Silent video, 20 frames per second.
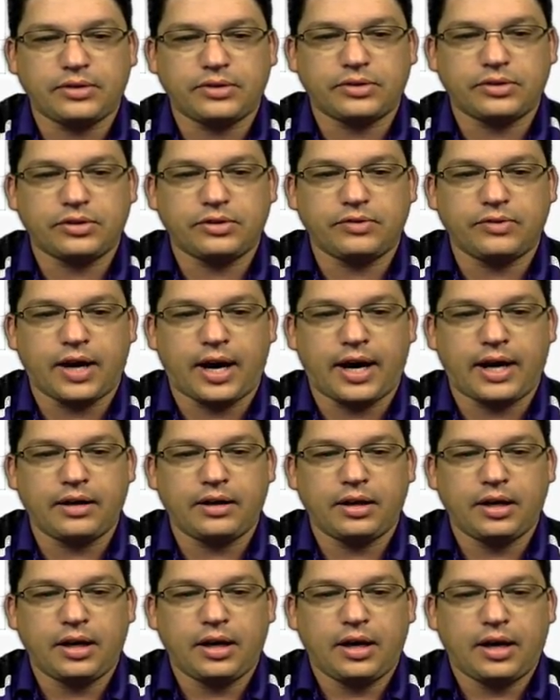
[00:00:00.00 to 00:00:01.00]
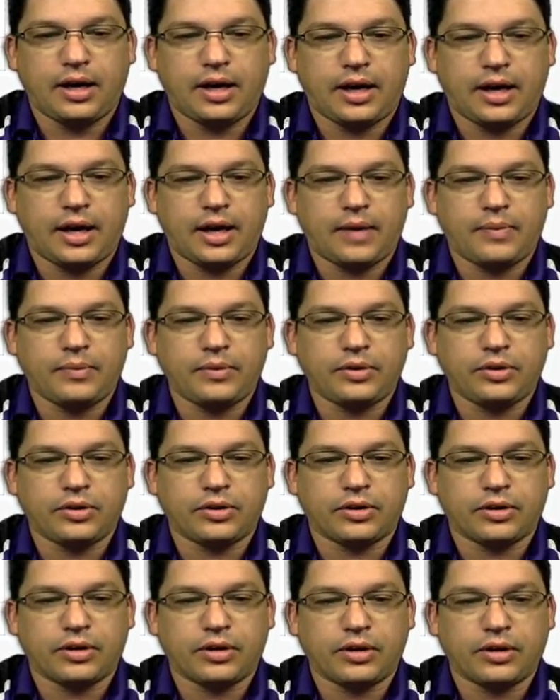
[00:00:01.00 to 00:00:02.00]
So you've got um,
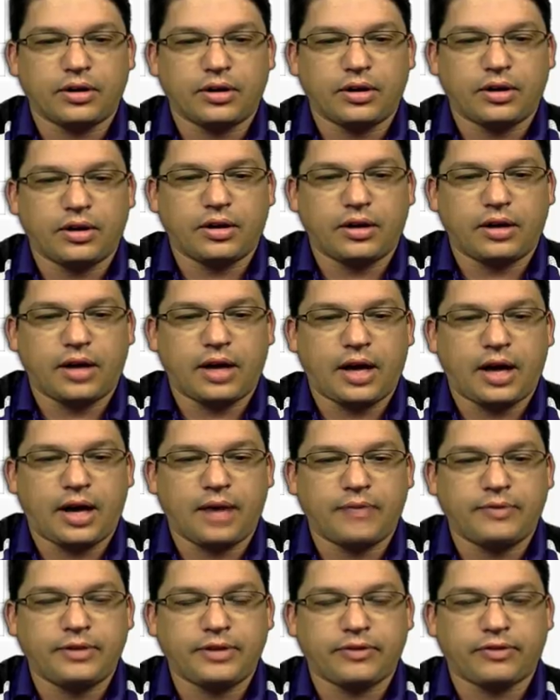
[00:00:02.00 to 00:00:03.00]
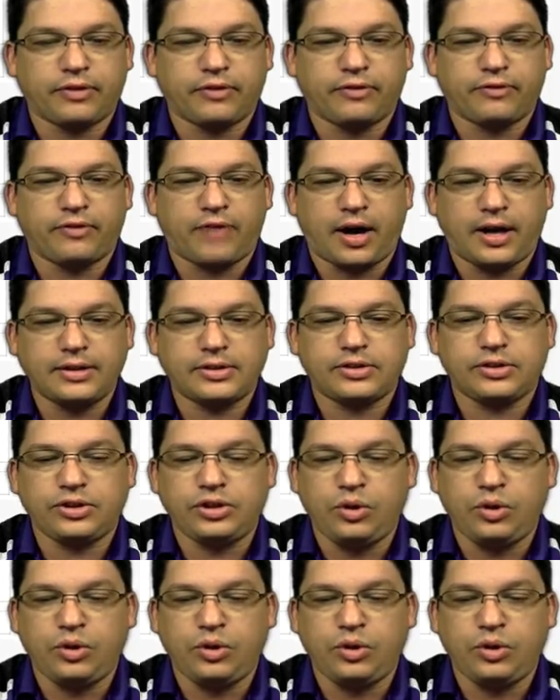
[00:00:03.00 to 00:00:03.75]
your uh, different fonts.